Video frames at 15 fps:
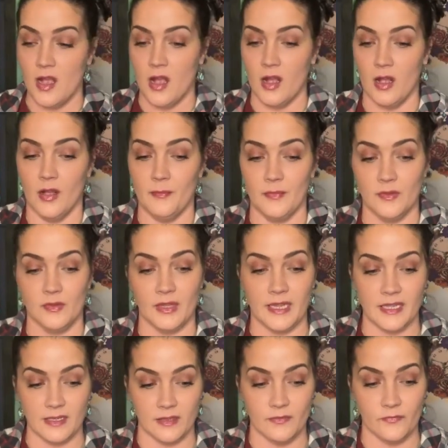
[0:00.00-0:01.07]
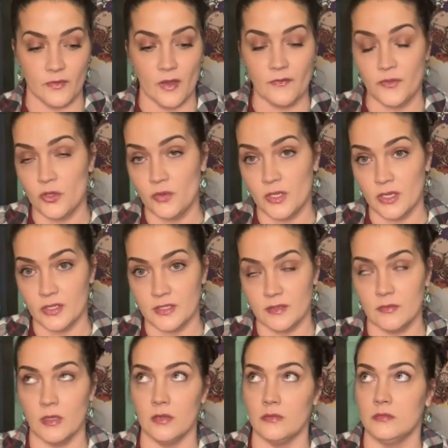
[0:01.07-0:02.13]
Like a few years,
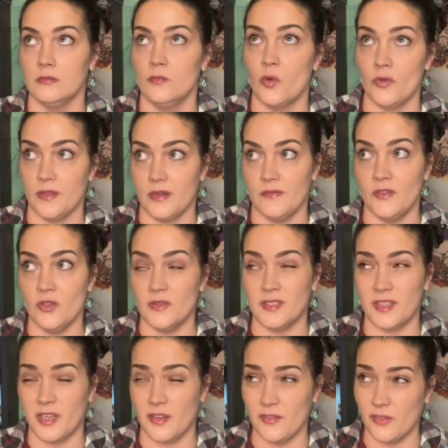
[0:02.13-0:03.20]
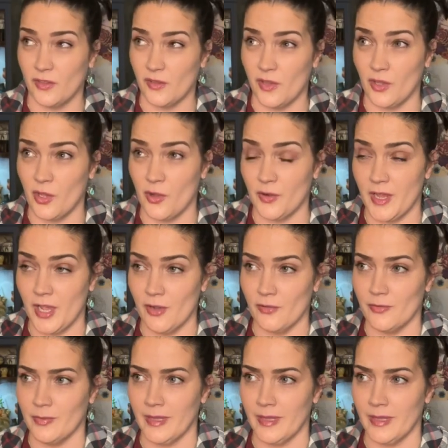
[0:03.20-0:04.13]
no, more than a few years ago now.